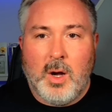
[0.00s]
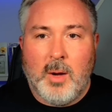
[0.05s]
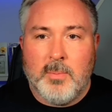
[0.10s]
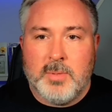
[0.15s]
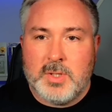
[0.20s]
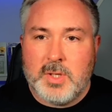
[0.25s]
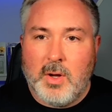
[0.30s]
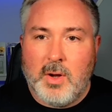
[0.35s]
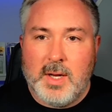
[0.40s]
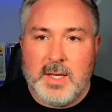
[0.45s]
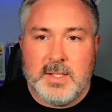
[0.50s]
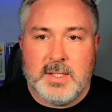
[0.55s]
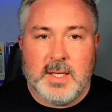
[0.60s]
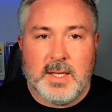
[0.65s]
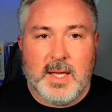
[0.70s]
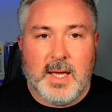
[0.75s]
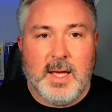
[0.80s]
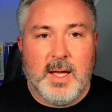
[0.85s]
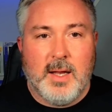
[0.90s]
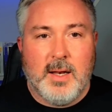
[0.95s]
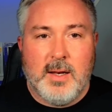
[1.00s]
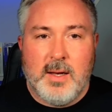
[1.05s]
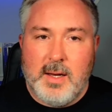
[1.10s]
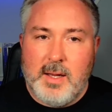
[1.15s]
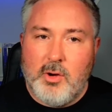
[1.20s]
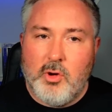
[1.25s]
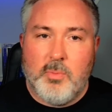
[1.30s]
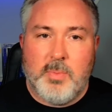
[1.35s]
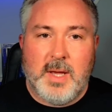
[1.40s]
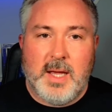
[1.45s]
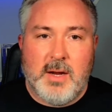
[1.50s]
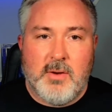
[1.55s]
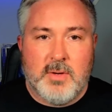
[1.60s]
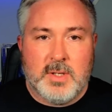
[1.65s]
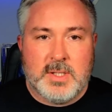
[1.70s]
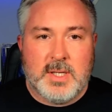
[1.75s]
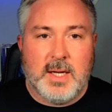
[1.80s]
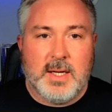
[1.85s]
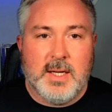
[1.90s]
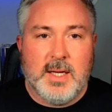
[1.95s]
I'm starting to get a little bit
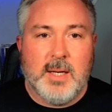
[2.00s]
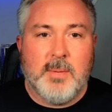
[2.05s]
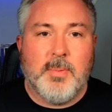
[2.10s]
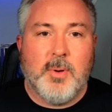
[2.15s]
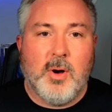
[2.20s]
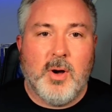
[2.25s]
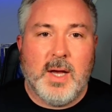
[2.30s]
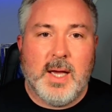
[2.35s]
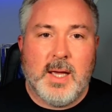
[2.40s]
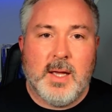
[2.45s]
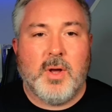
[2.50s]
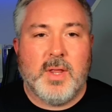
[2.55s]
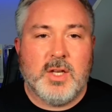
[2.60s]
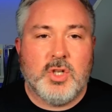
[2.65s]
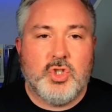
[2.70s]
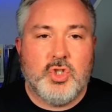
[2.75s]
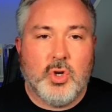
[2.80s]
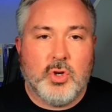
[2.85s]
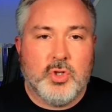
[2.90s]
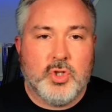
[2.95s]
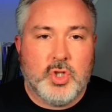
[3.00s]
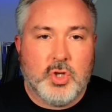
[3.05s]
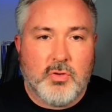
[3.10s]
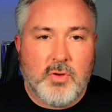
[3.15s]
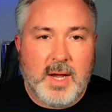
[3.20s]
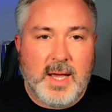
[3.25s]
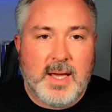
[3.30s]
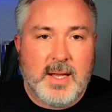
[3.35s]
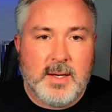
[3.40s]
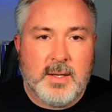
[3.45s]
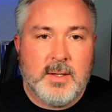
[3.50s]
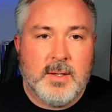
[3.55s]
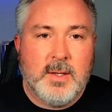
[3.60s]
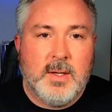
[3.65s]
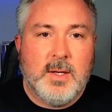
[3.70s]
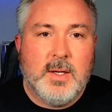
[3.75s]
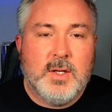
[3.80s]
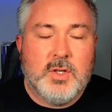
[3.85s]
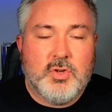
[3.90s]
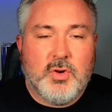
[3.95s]
irritated by this John Duran
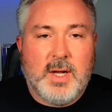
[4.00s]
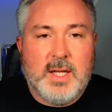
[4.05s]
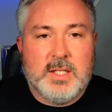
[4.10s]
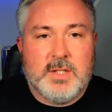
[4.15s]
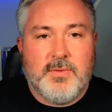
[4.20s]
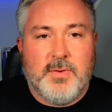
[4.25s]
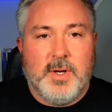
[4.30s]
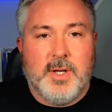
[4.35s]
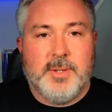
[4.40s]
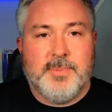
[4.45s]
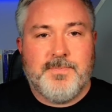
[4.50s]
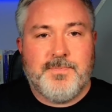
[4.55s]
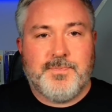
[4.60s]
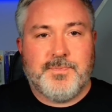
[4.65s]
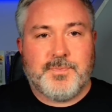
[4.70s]
transfer,